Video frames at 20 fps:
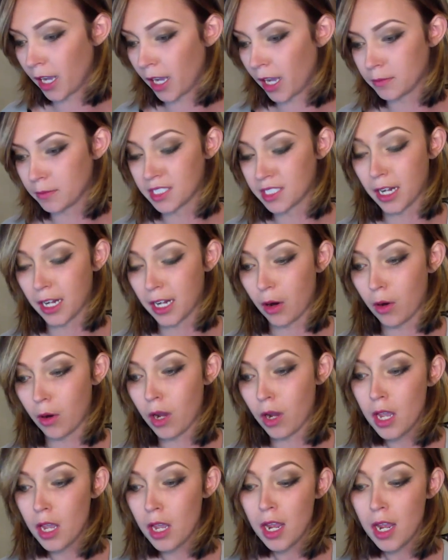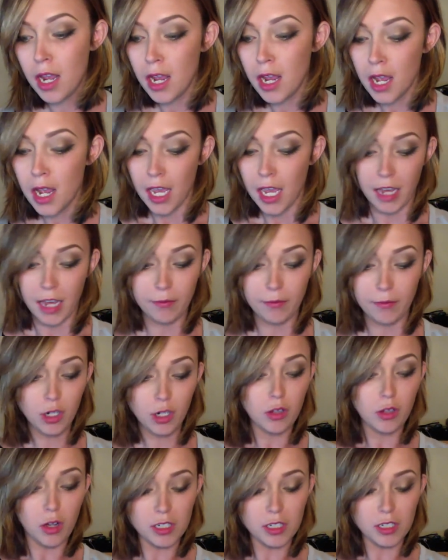So if you're a
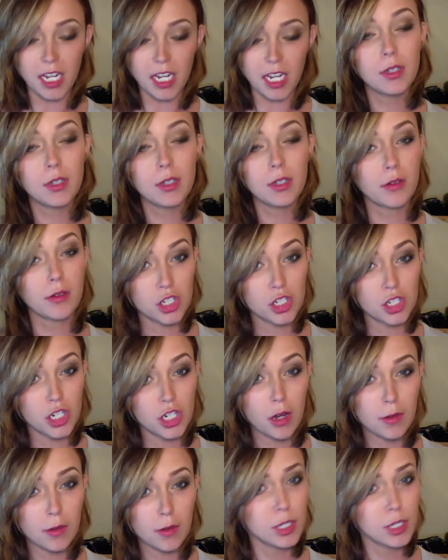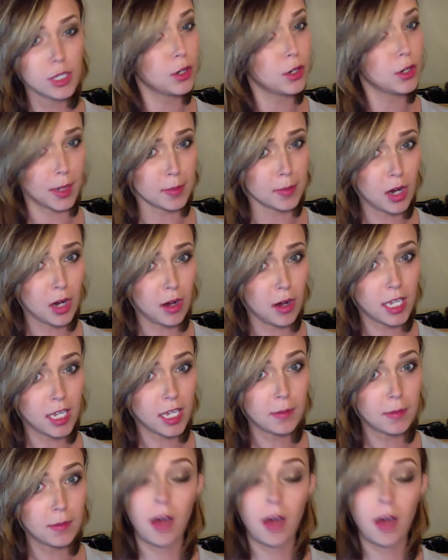longtime viewer of the show, then you know what I'm talking about.